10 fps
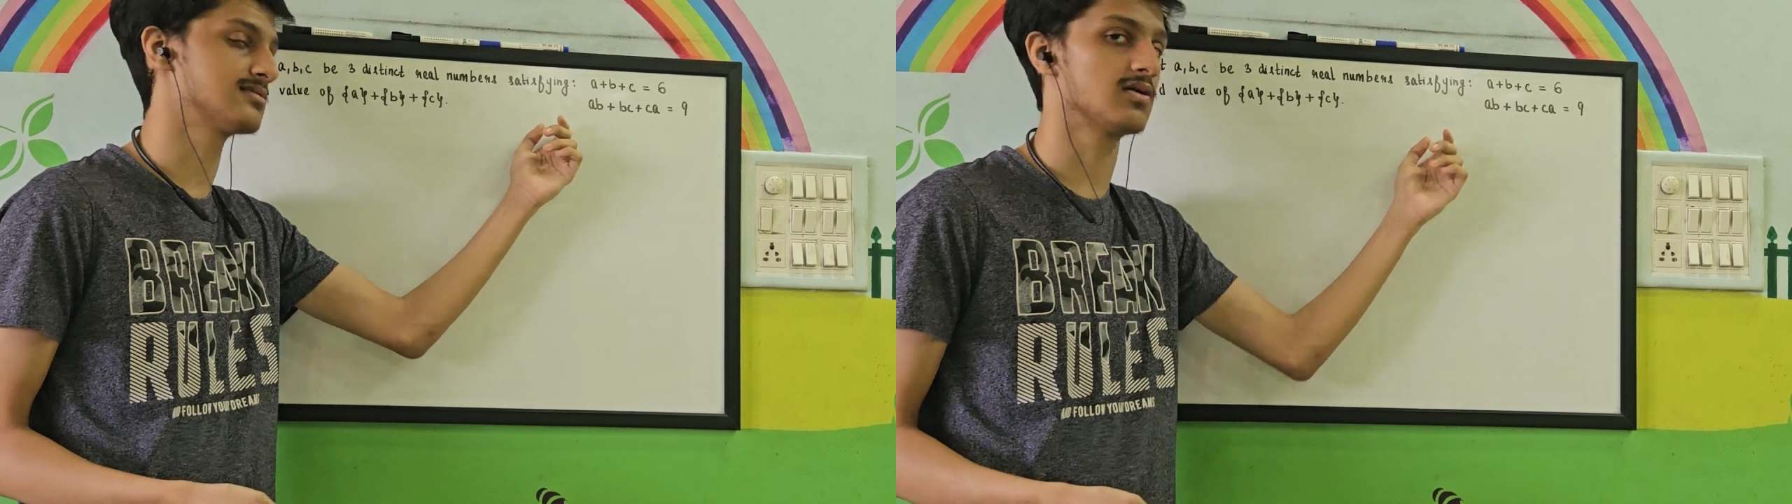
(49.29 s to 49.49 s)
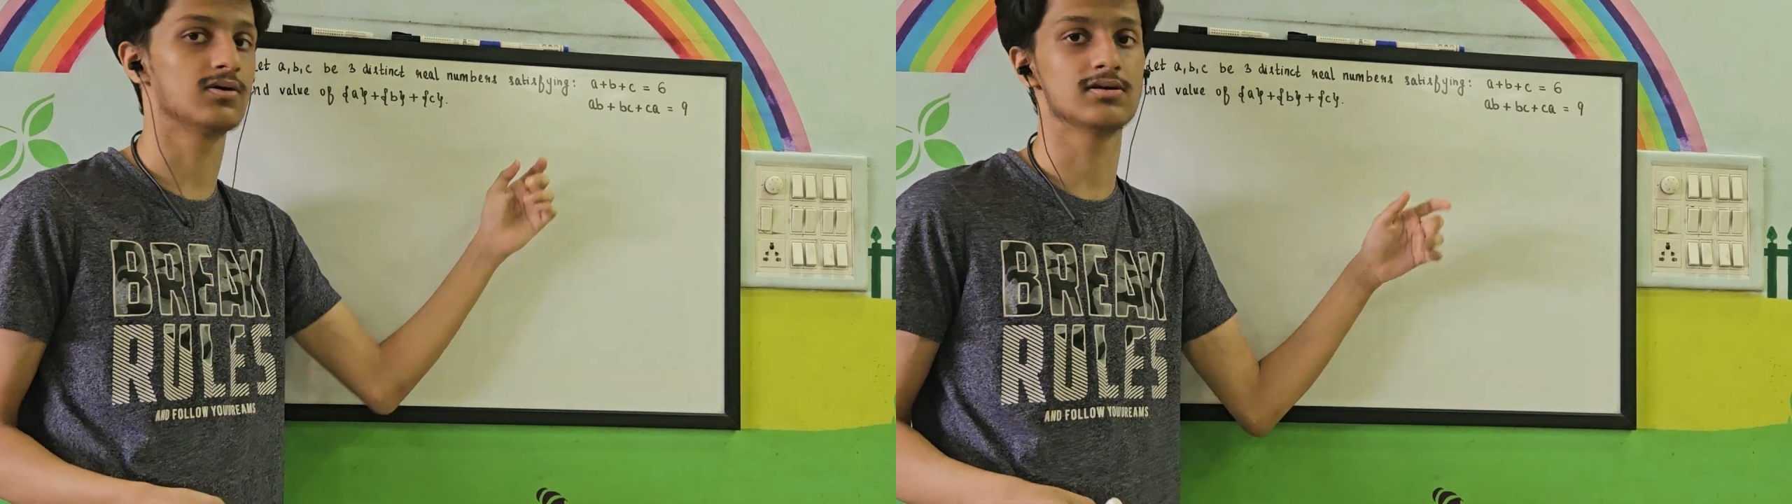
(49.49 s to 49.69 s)

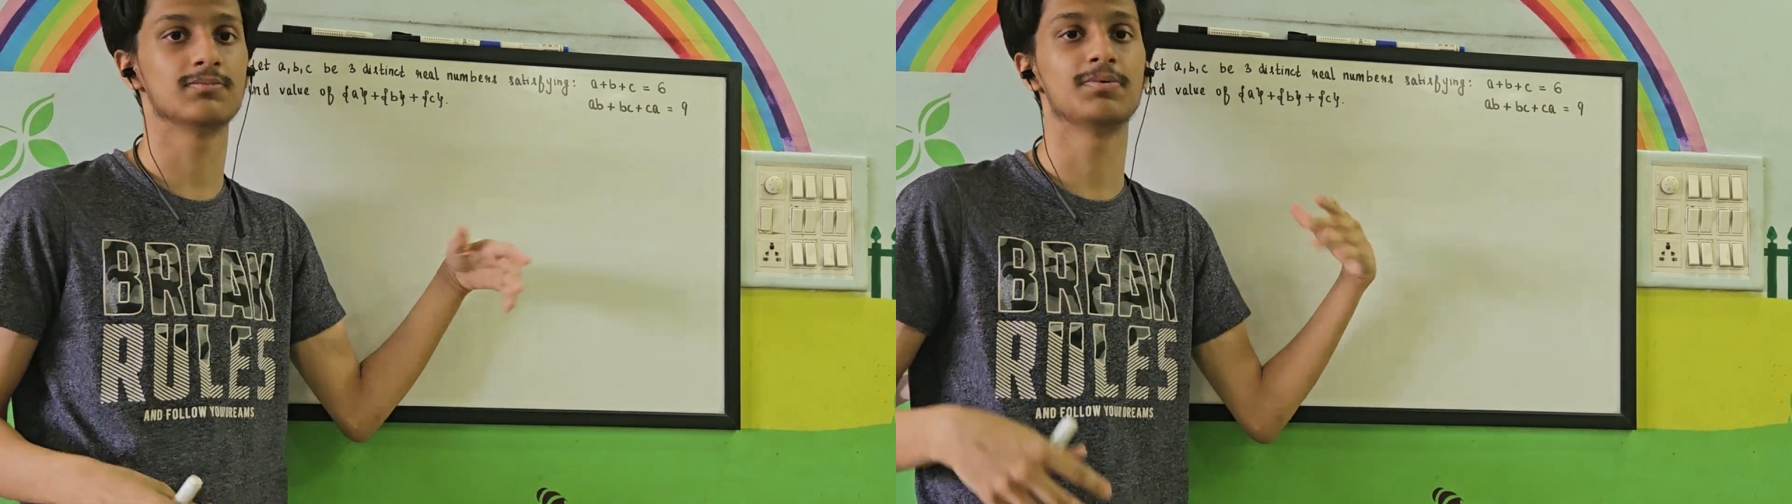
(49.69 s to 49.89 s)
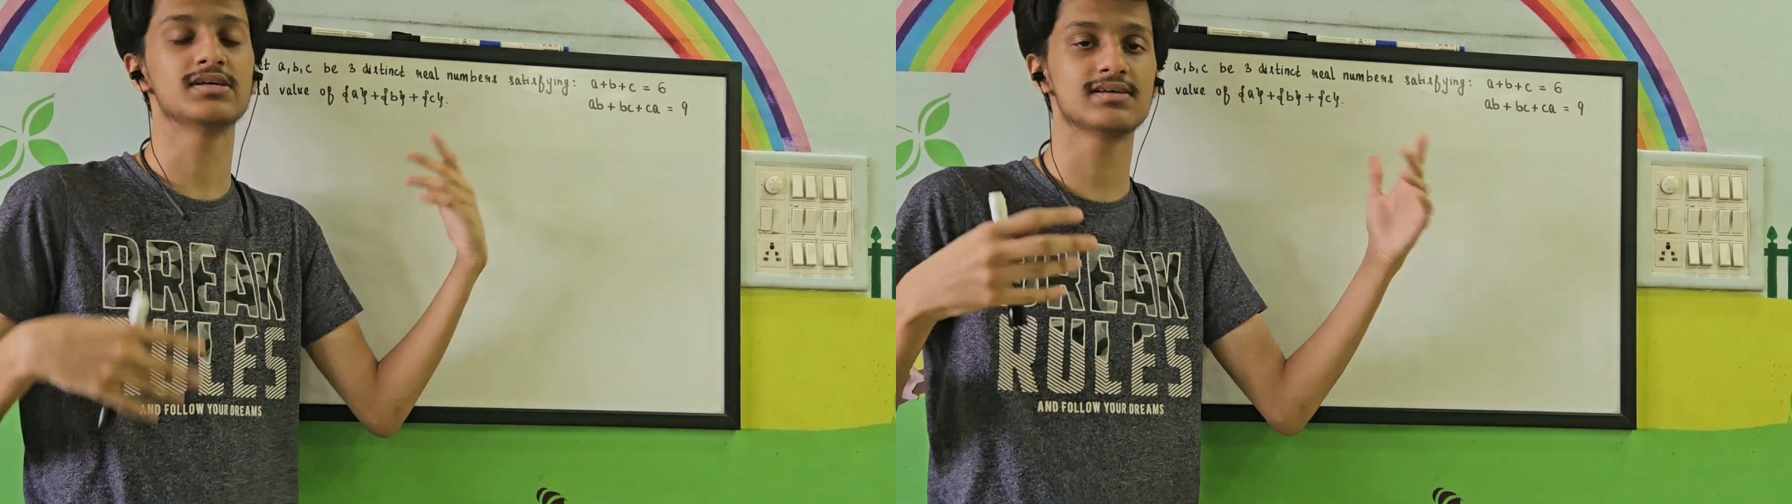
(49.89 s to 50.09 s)
or
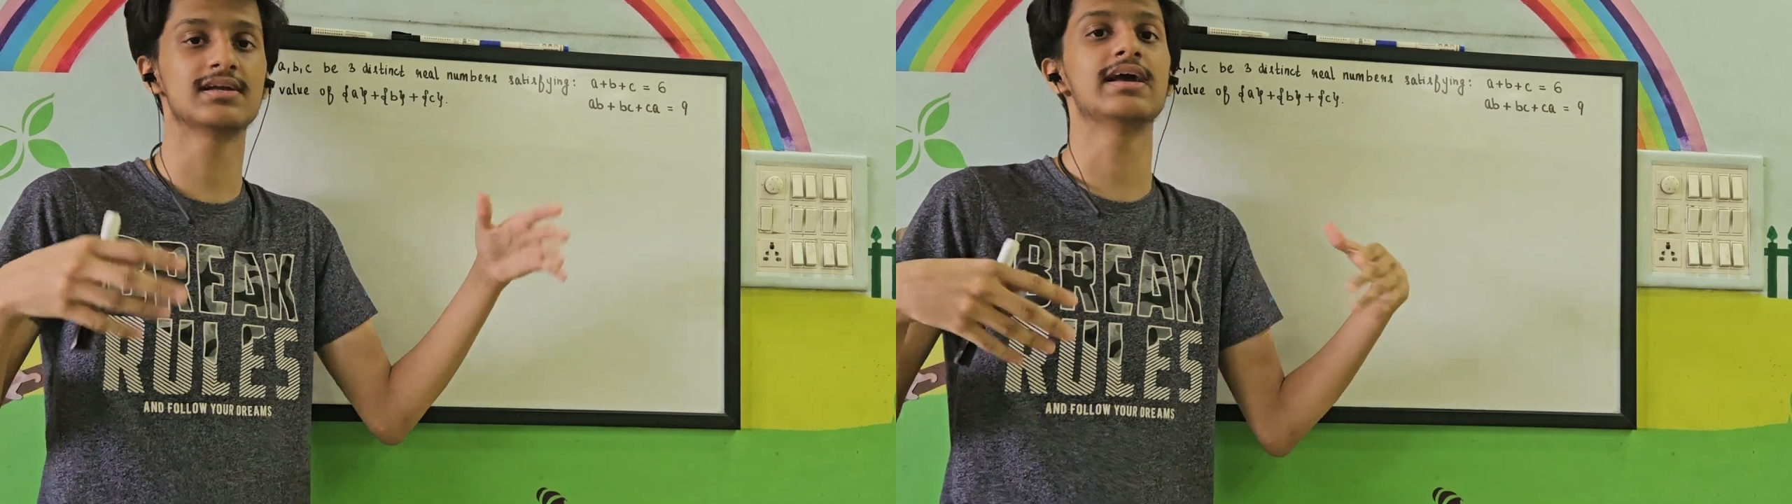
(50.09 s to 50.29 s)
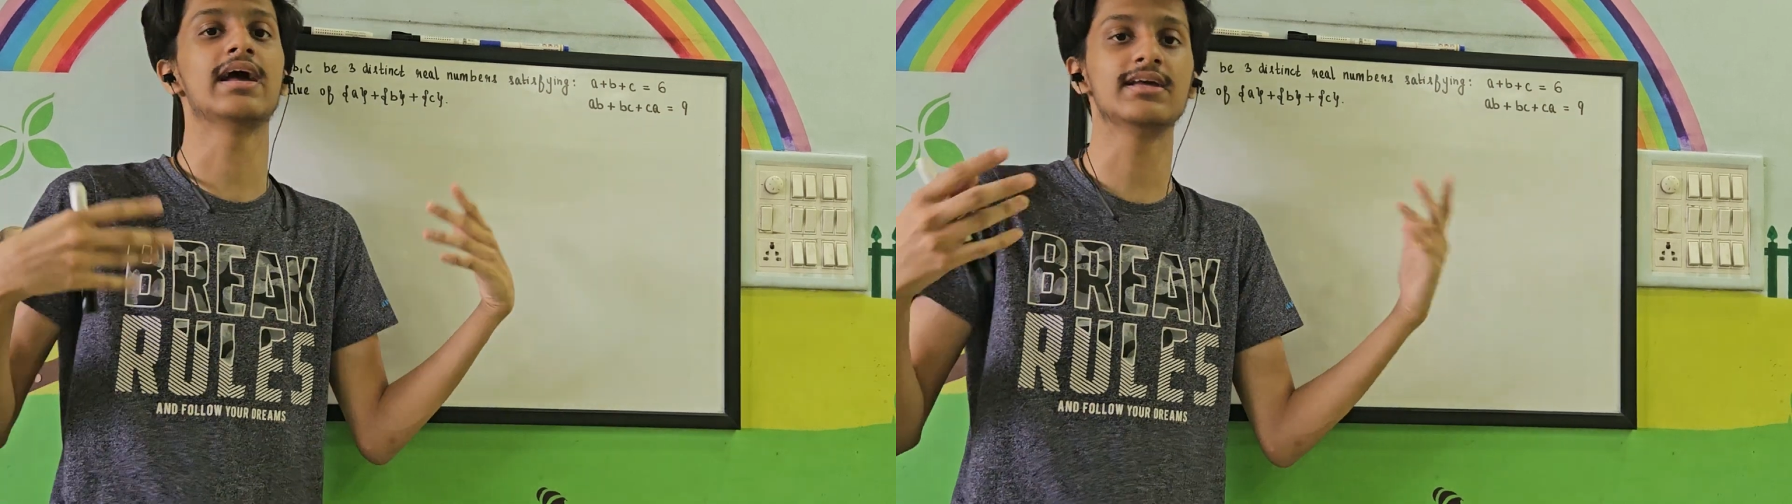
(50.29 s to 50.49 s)

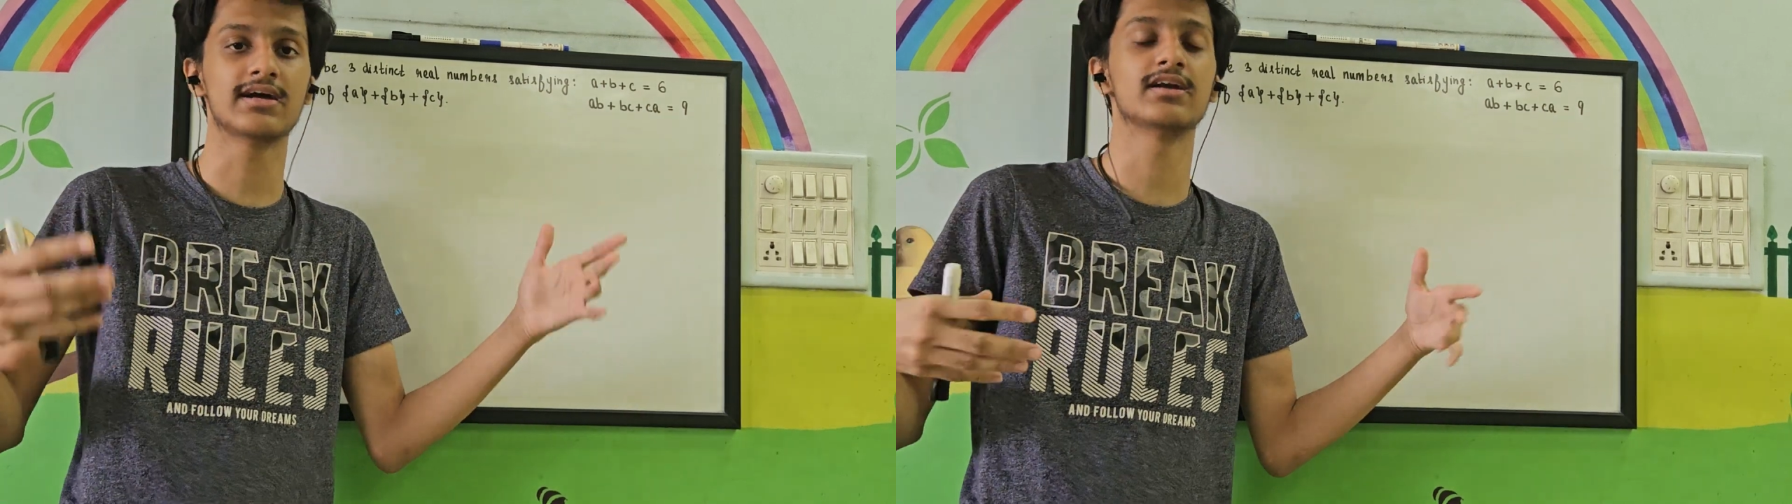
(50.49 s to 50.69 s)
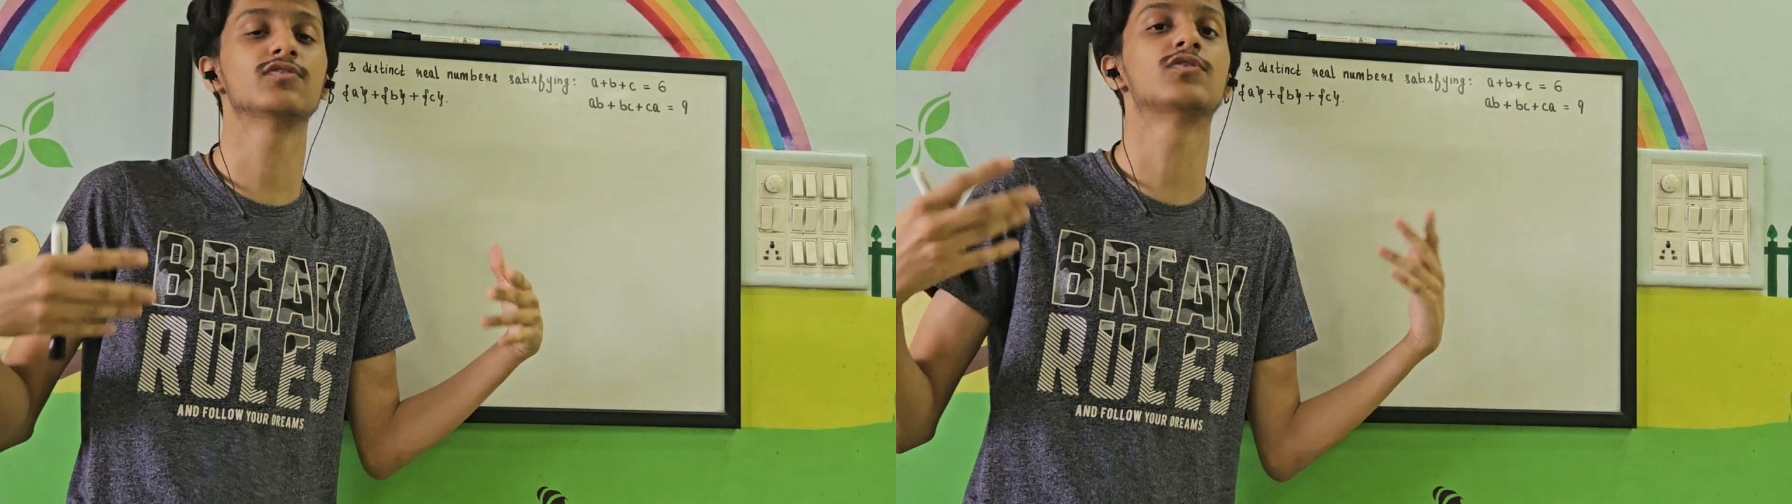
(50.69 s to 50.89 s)
basically any kind of